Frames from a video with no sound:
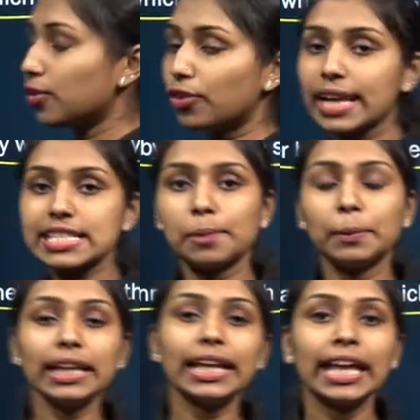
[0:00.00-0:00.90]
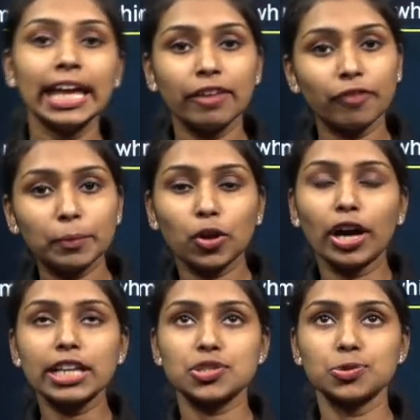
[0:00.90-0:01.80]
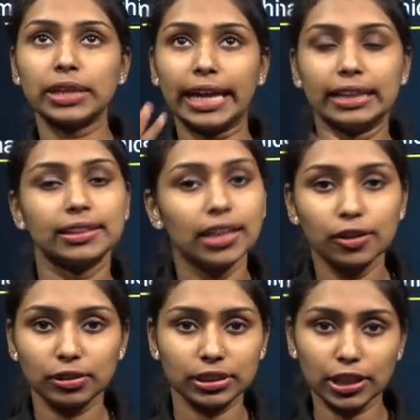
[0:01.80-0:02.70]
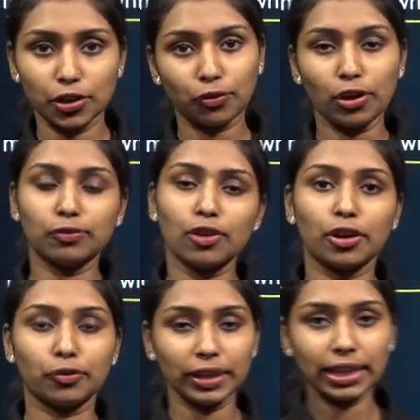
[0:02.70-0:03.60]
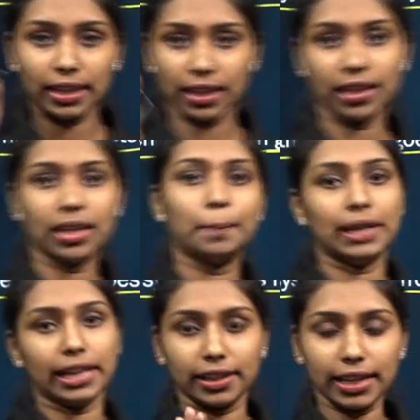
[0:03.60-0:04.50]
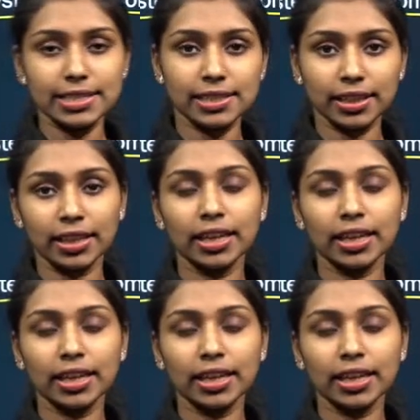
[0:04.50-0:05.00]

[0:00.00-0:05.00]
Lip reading: For example, if I am going to any third or fourth floor of a building, right?